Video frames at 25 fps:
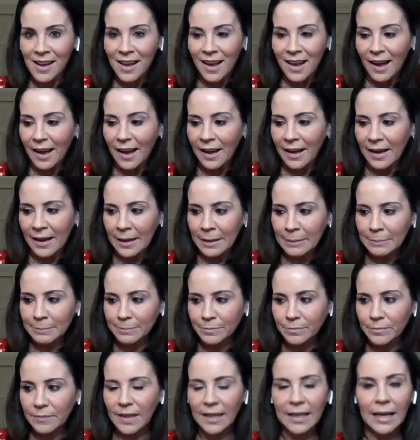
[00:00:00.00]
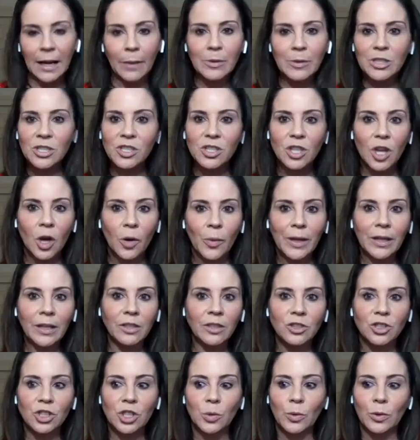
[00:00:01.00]
And I would just go in,
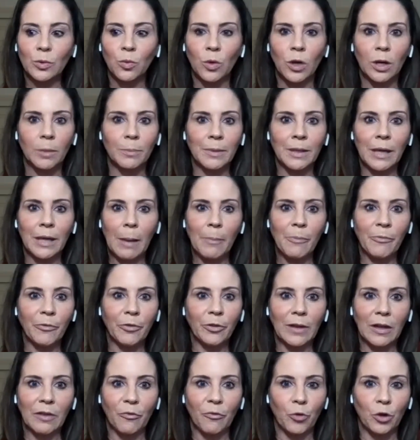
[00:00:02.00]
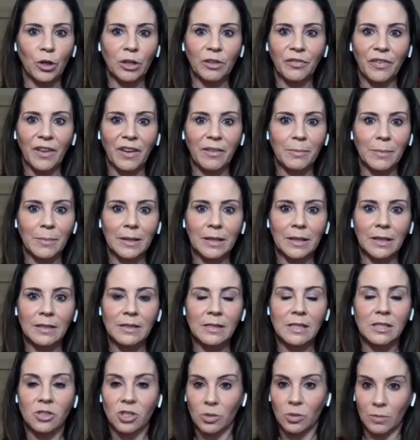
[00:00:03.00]
and she would warm me up for like 45 minutes,
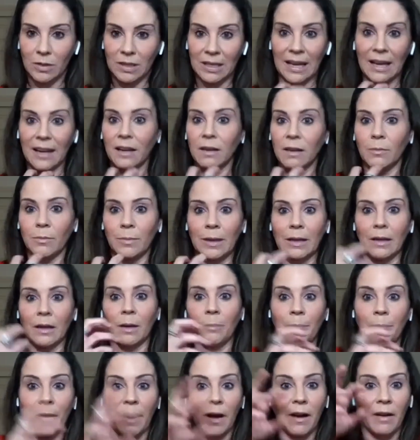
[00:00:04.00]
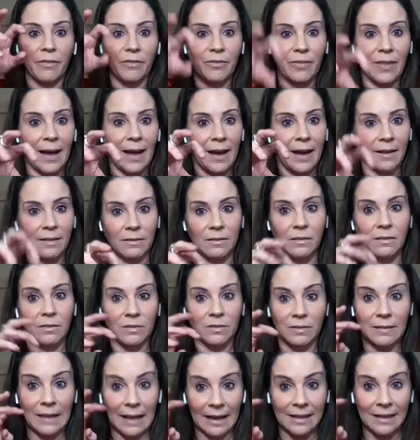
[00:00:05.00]
and she would get me above that
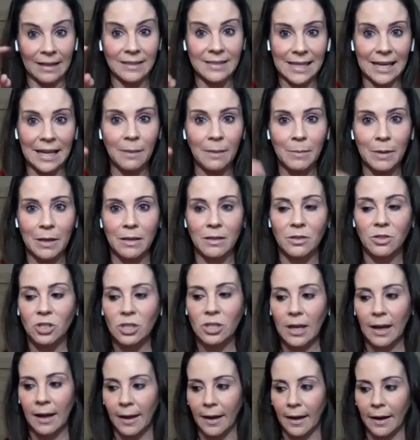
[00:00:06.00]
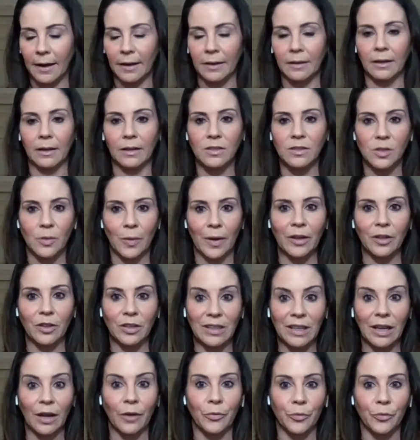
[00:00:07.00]
damage, and so I could
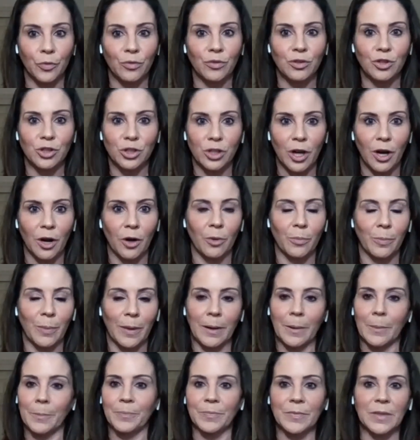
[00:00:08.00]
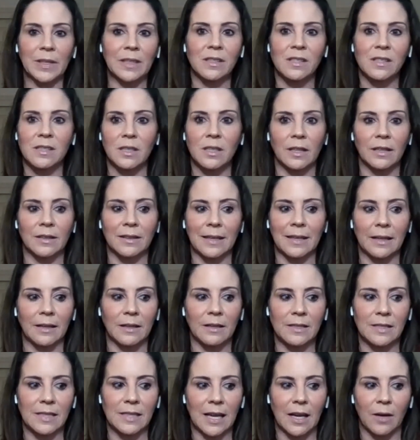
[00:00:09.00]
get through the show. But it's still, at the end of
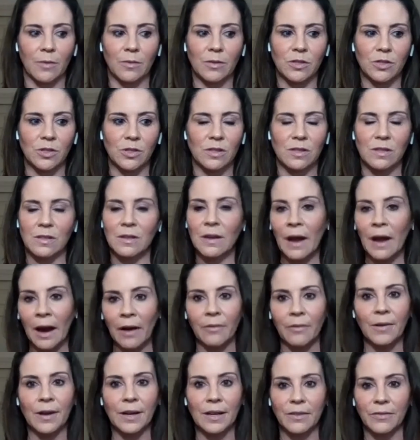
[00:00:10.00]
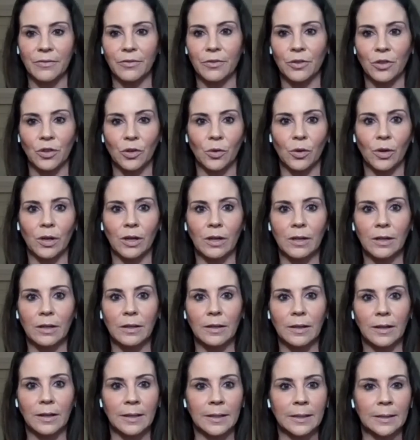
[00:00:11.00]
the day, I was just not ready for New York.
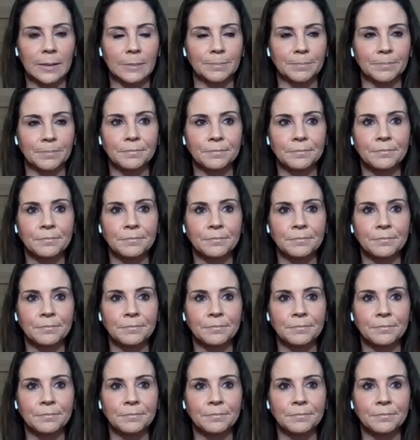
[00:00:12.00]
And